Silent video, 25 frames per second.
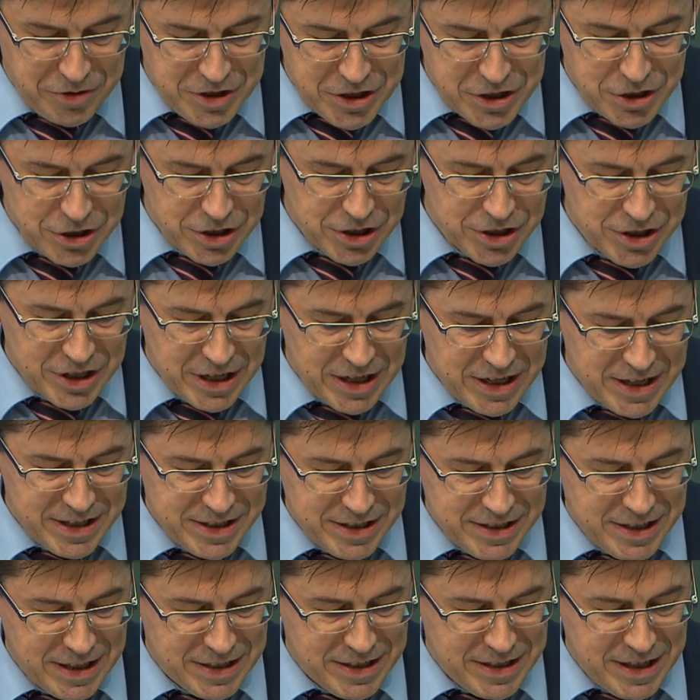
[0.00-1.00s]
Research and
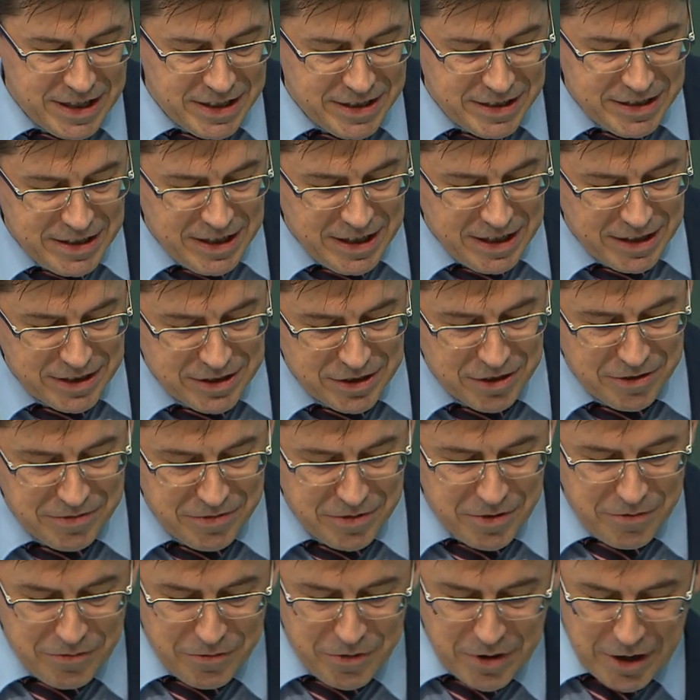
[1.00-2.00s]
Statistics of
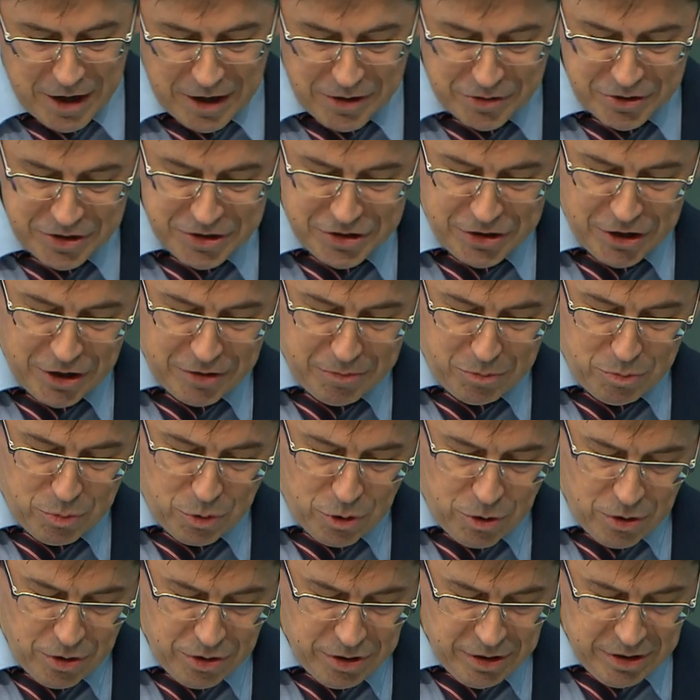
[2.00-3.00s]
the Federal Reserve
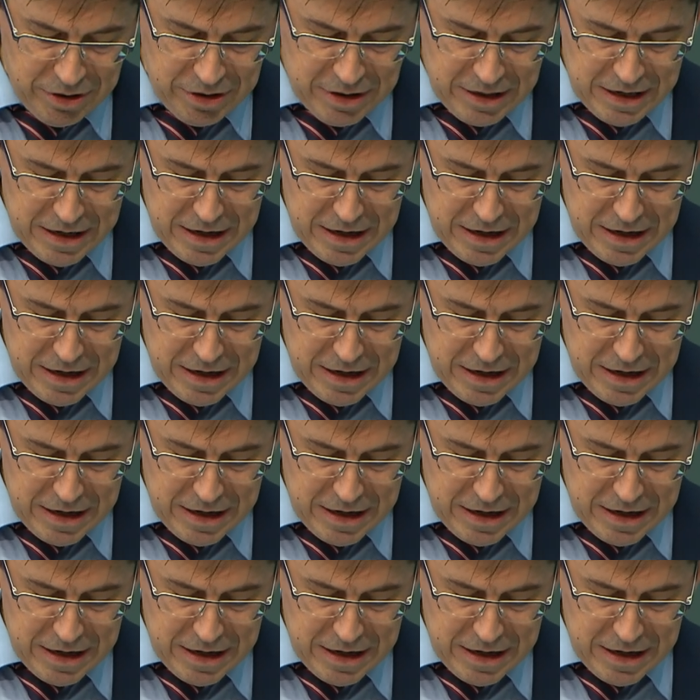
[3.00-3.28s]
Board.